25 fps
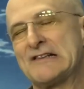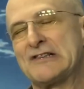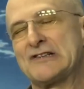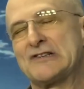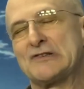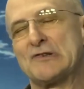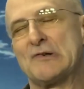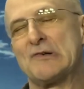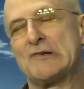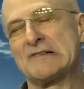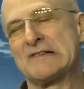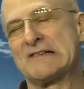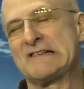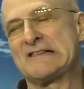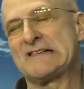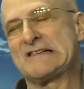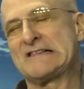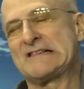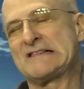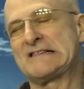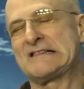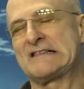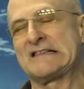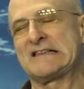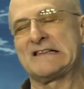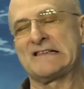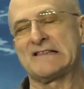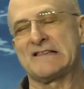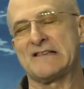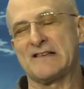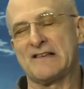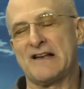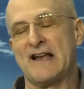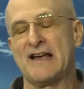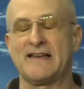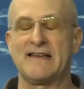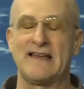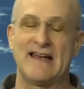your shoulder, ah, it's
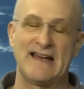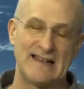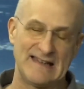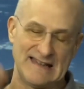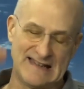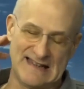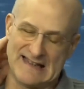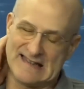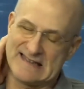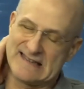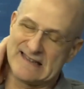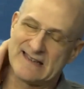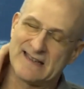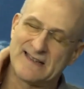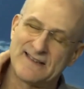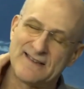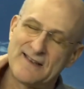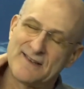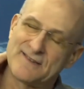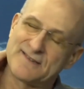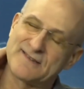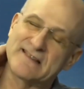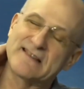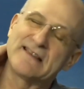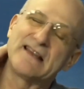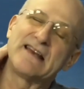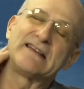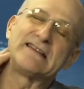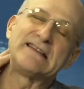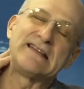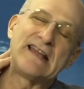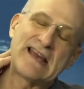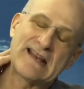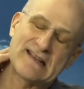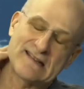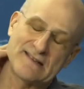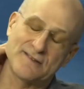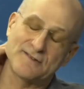like that. You oh, this
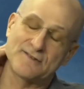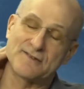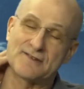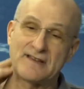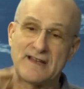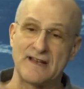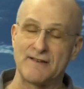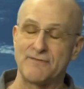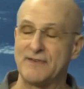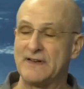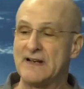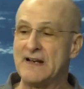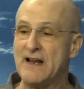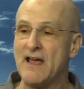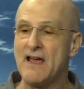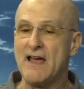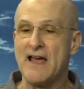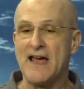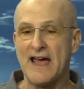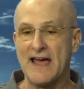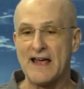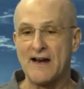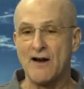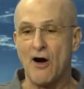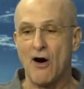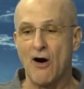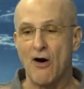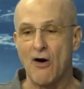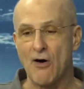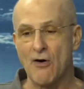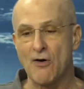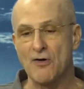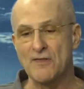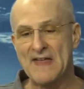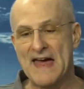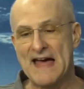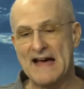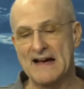neck is stiff, and
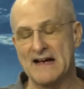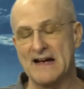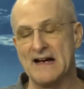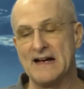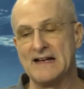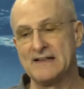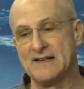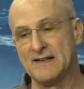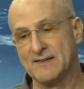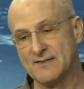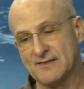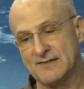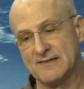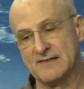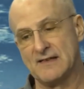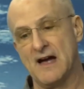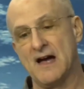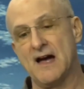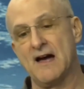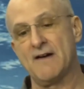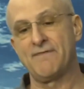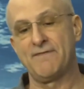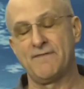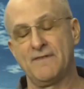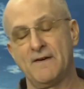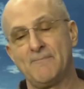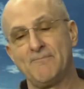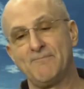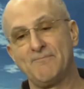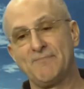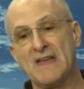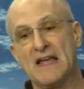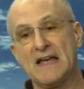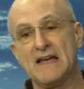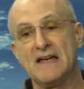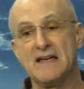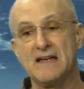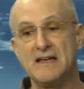all that kind of stuff
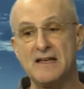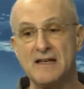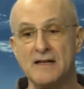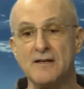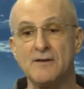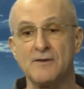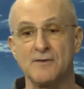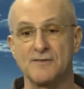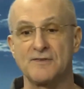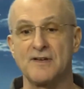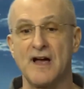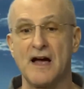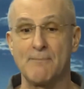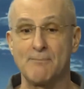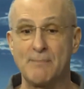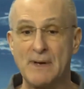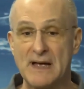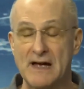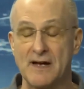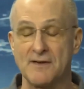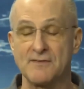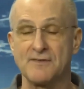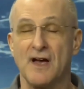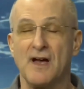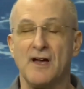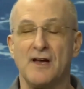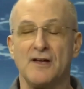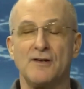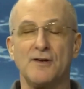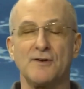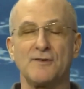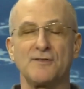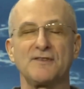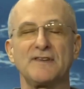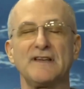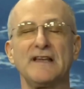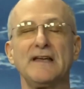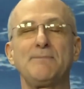heals up because
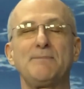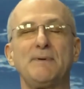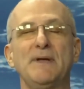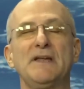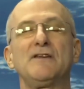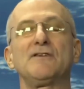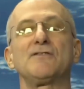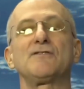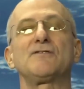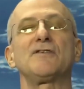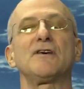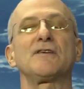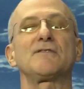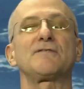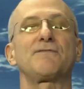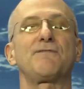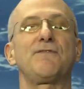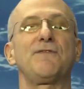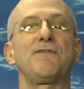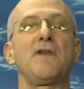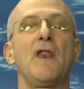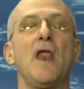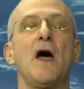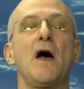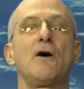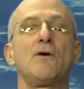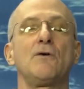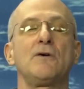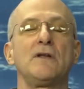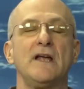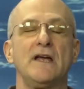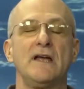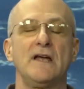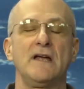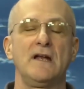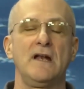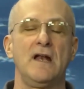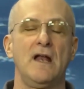you're sleepy, you're just
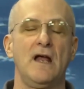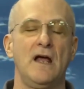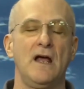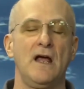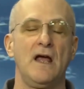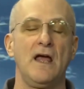floating.